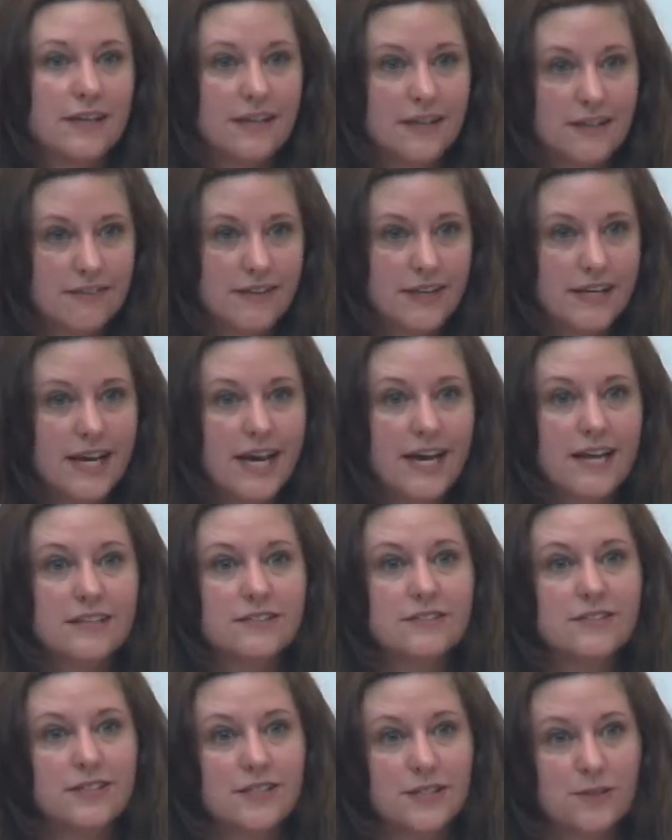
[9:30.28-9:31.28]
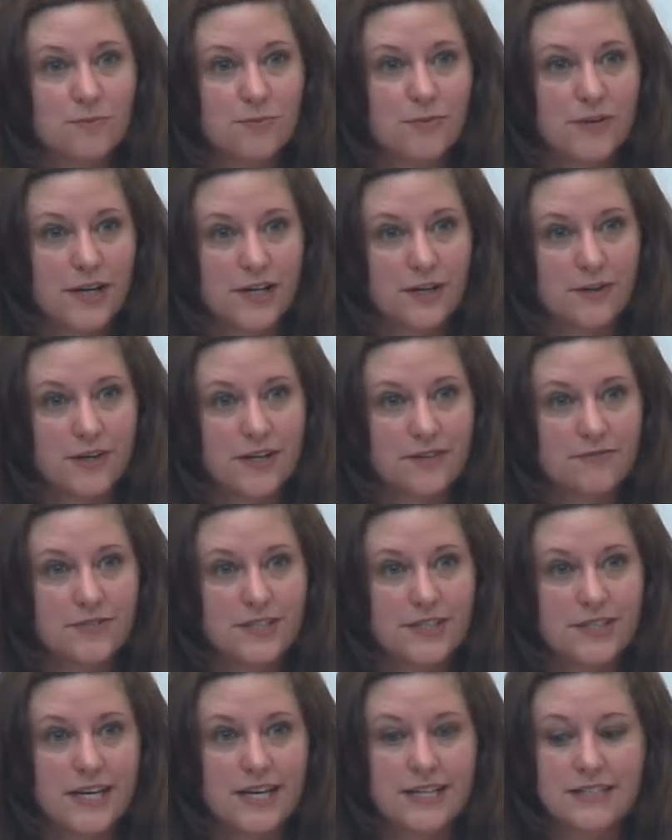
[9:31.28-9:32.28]
in the GATS in prior
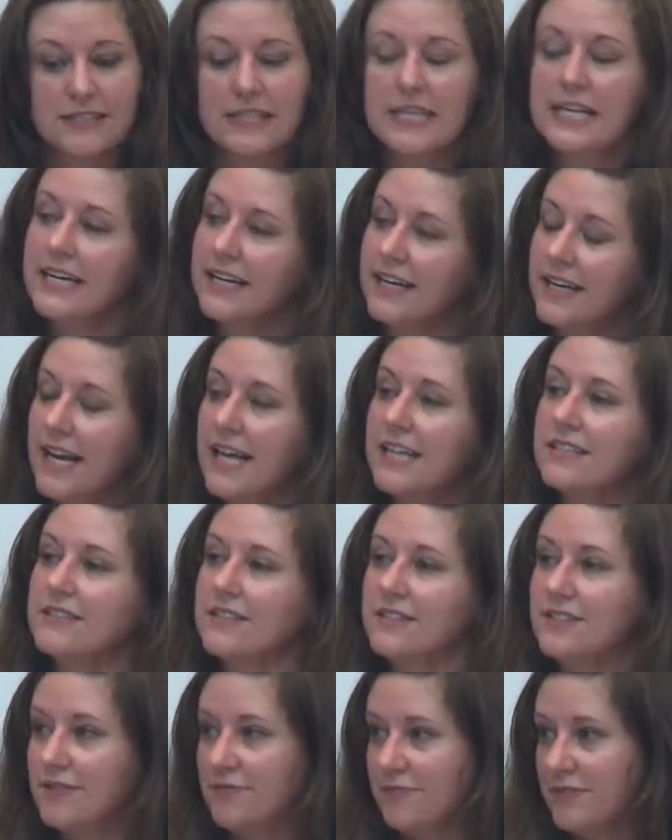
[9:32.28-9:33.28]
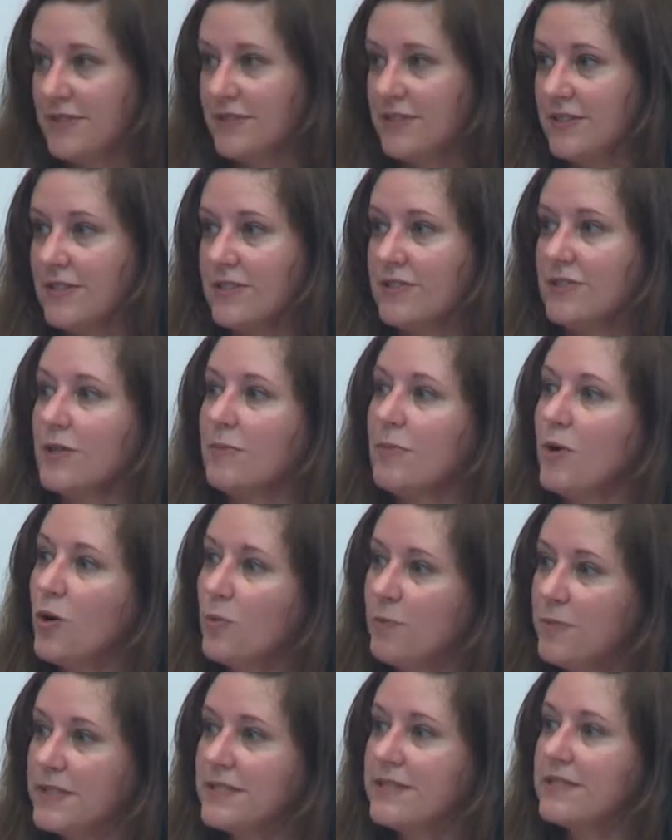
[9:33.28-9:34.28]
FTAs, it has a different system,
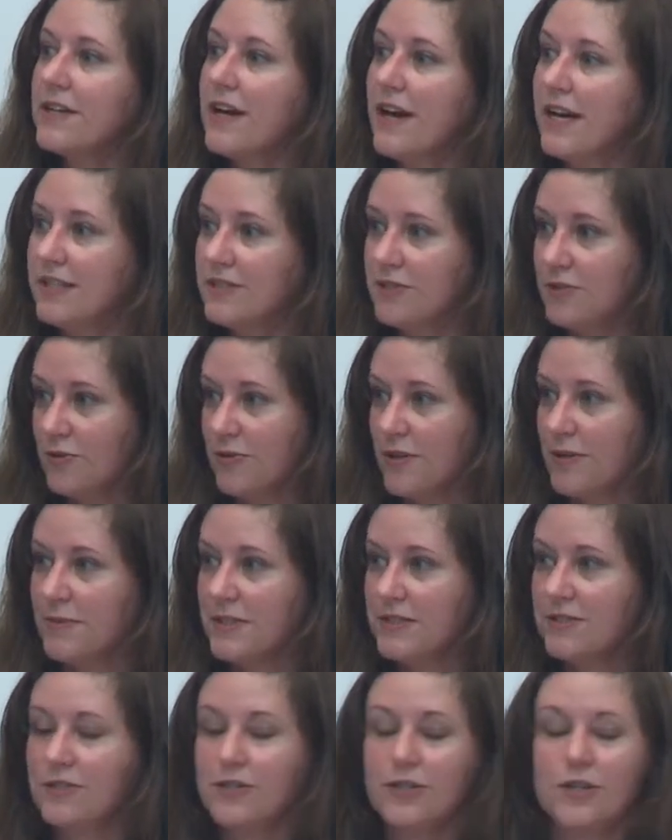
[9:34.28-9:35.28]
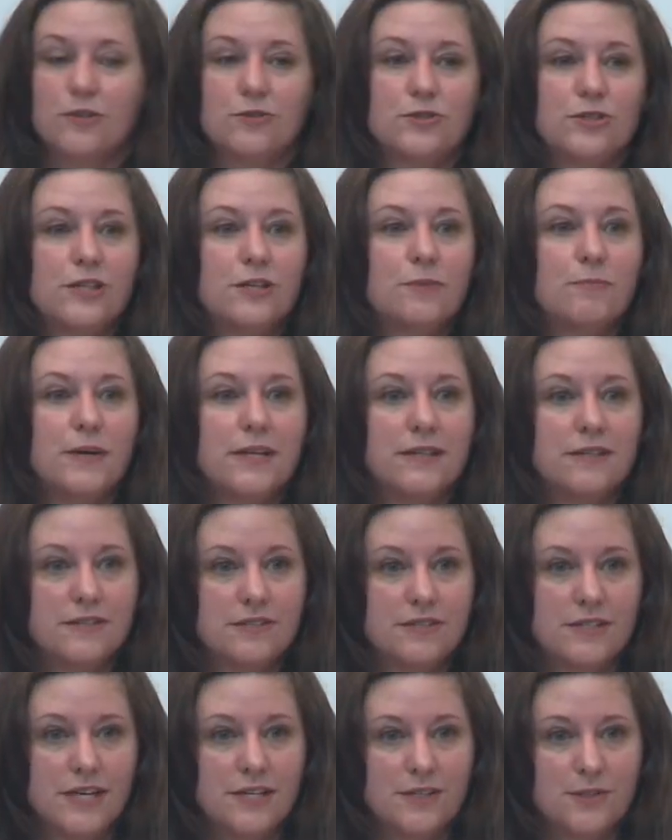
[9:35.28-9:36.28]
open skies agreements negotiated by the
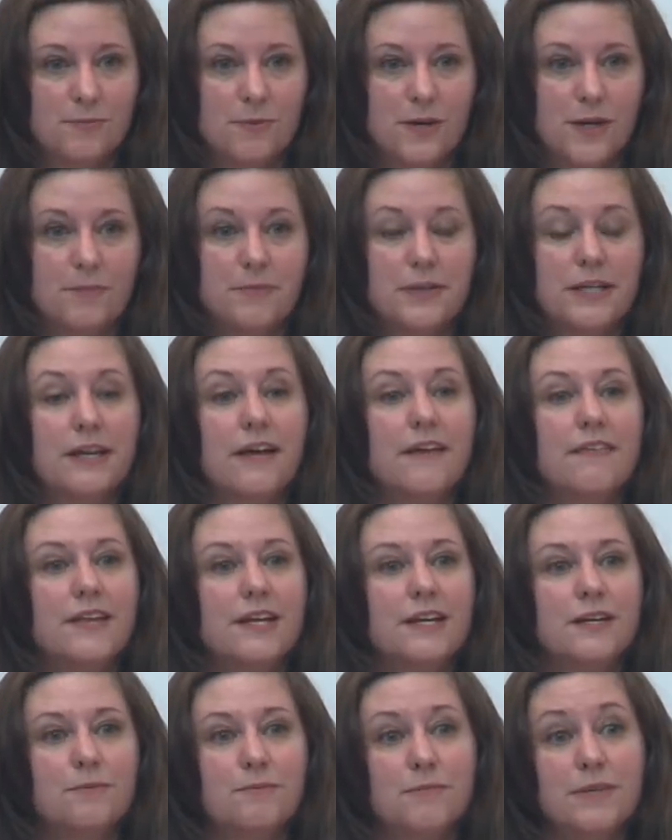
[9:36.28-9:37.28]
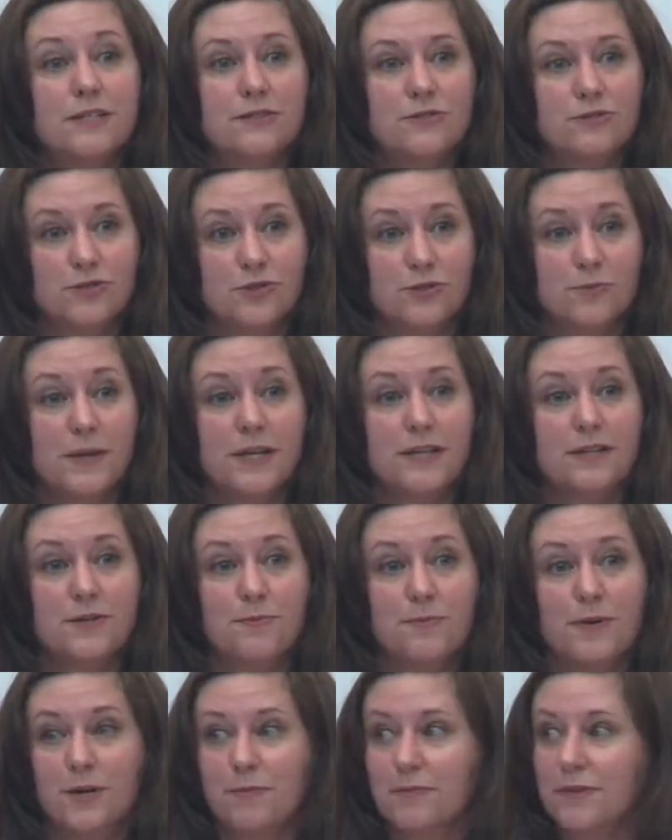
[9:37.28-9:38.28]
State Department and then administered by the
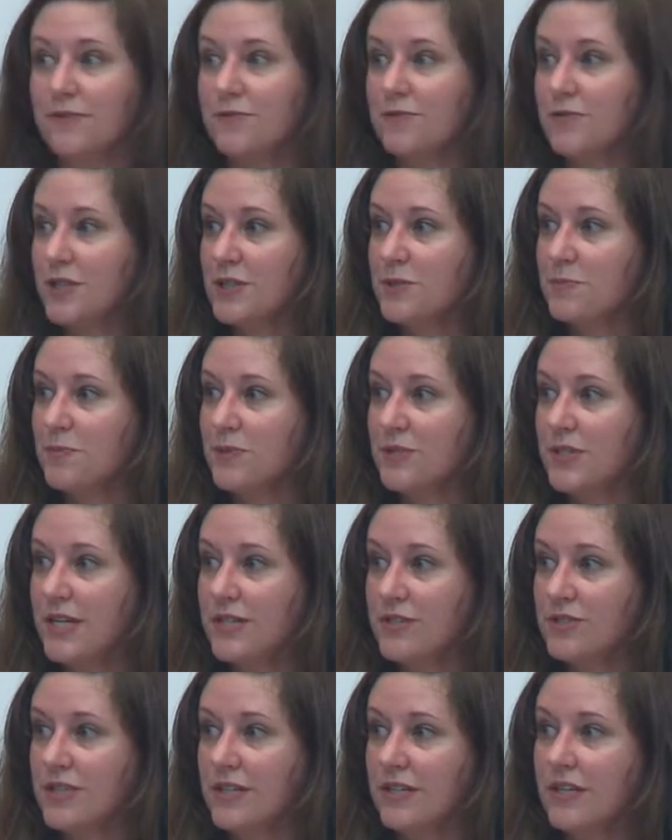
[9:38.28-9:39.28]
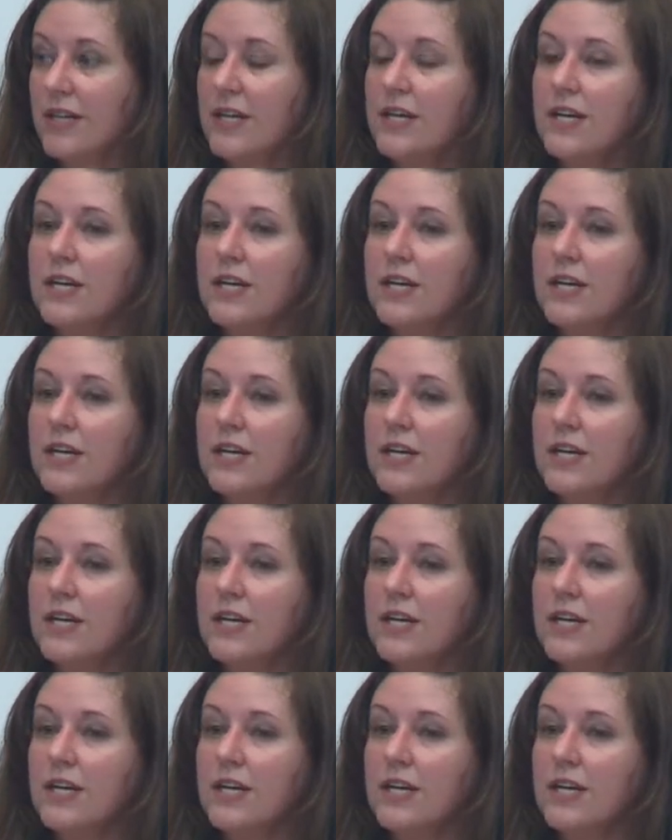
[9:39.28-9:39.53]
Department of Transportation.